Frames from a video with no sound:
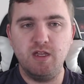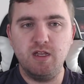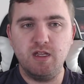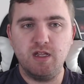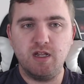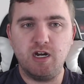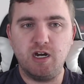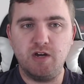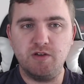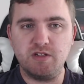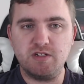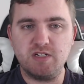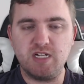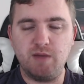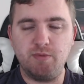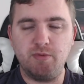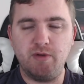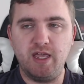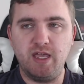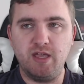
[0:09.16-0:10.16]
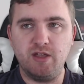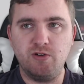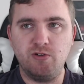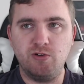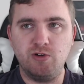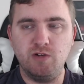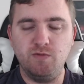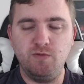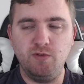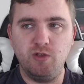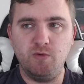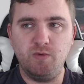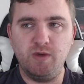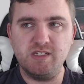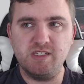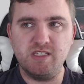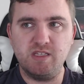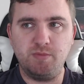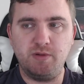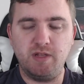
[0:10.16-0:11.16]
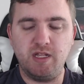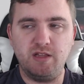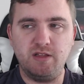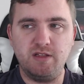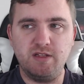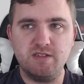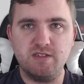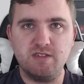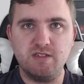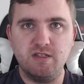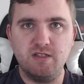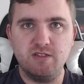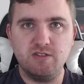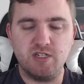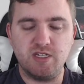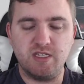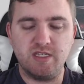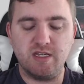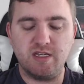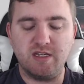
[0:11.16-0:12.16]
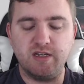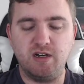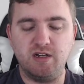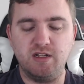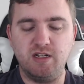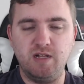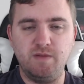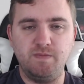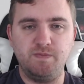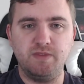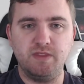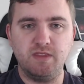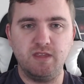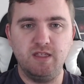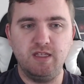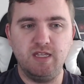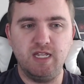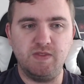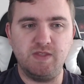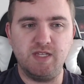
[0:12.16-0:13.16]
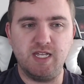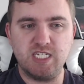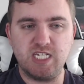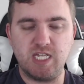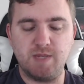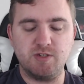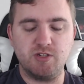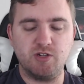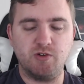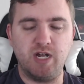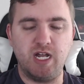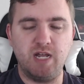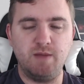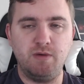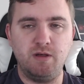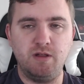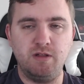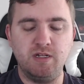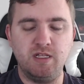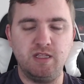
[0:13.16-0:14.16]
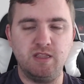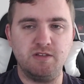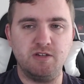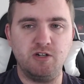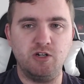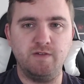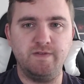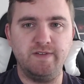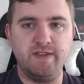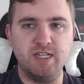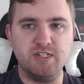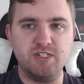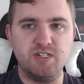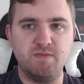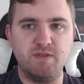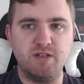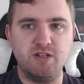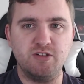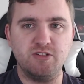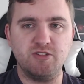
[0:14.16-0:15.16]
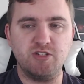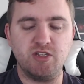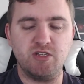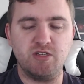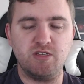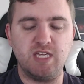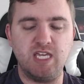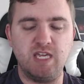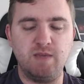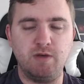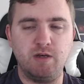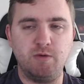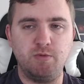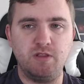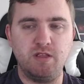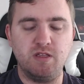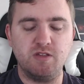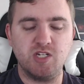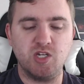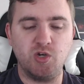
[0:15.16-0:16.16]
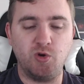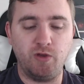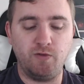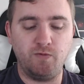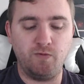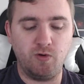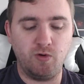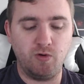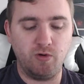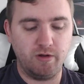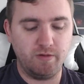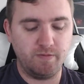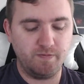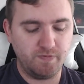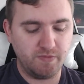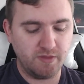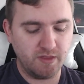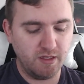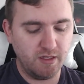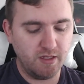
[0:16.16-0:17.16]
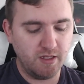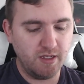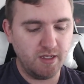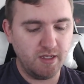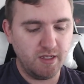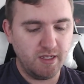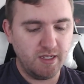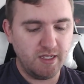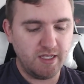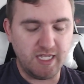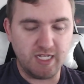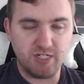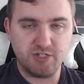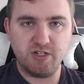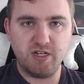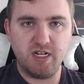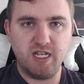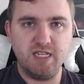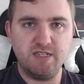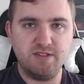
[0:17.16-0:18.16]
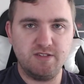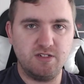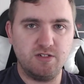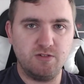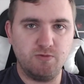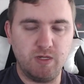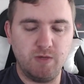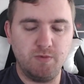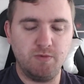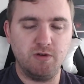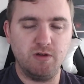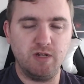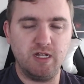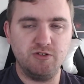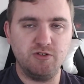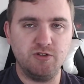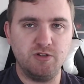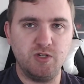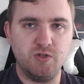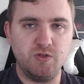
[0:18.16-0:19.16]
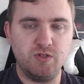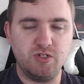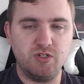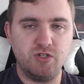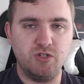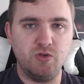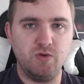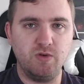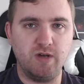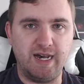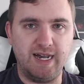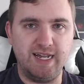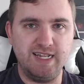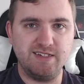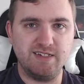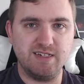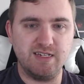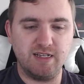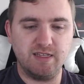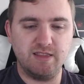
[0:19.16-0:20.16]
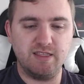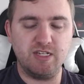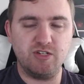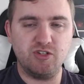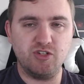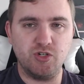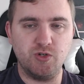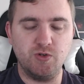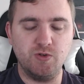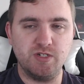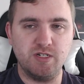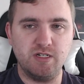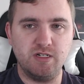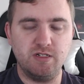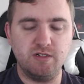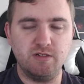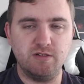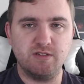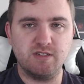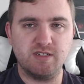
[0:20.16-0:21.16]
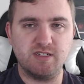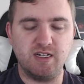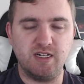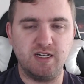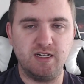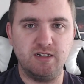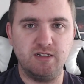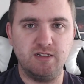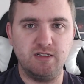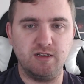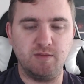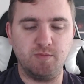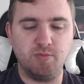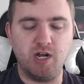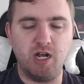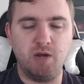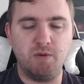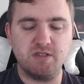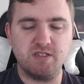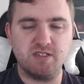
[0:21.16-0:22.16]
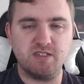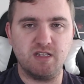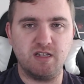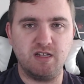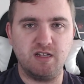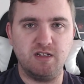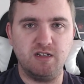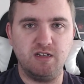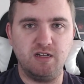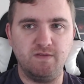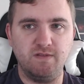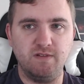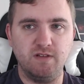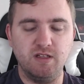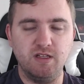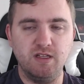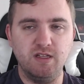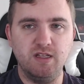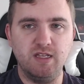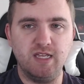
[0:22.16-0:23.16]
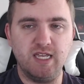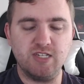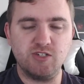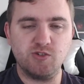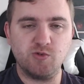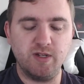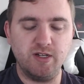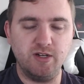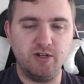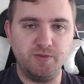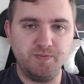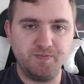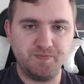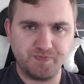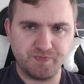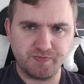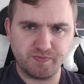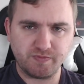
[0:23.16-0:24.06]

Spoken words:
Card in the top right hand corner for the rest of the playlist so you can get caught up. Hit that subscribe button and the notification bell so you can keep up with us going forward. Yesterday, we were introduced to Isaac, the chosen son, the promised son of Israel,